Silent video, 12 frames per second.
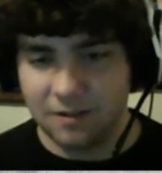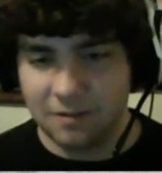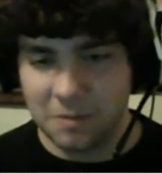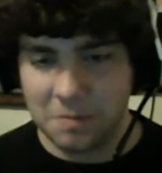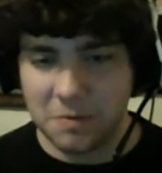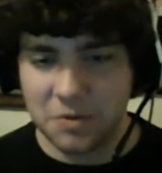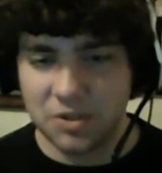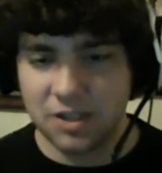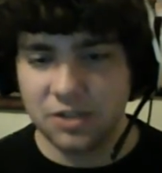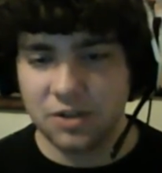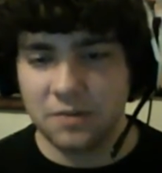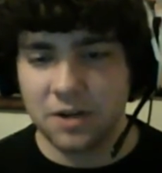Maybe we should
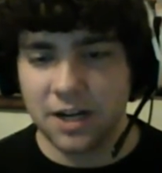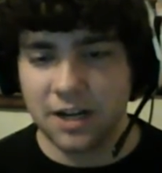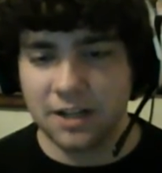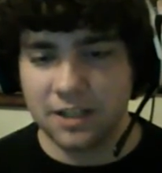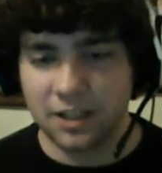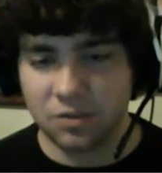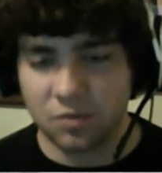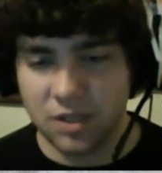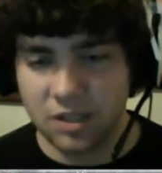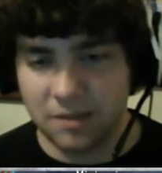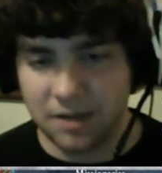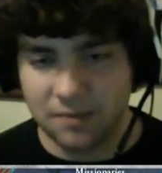let's try running it on like three
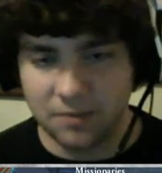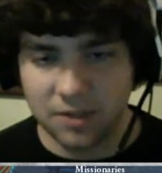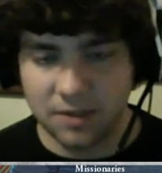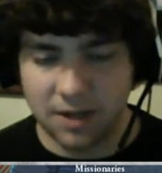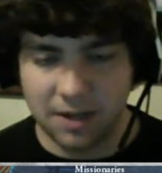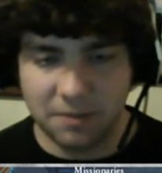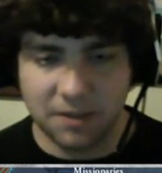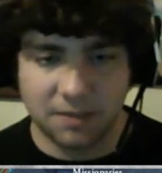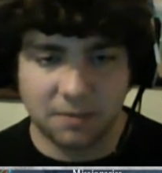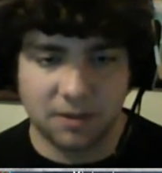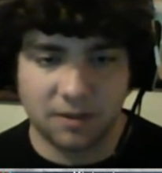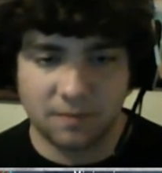speed and we'll see what happens.
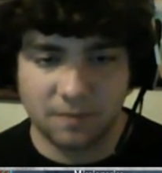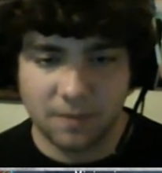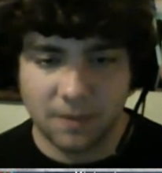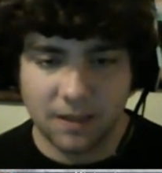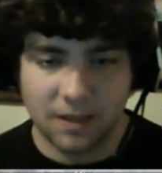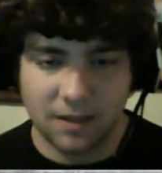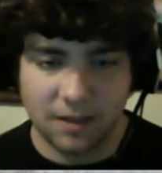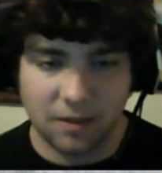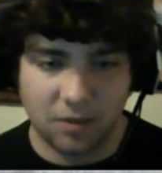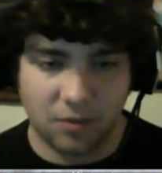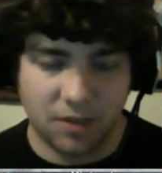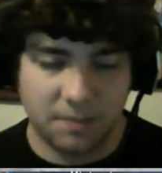But
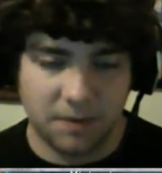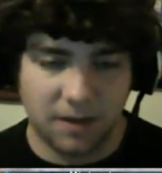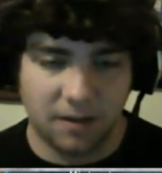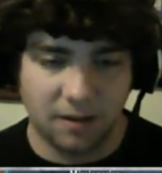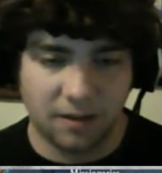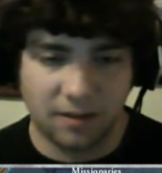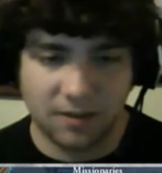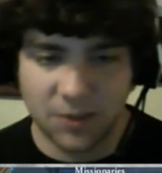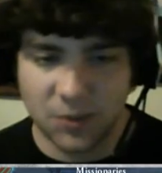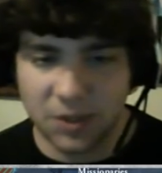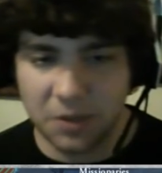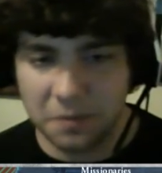three speed, ugh, so
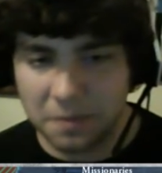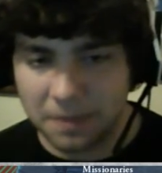slow.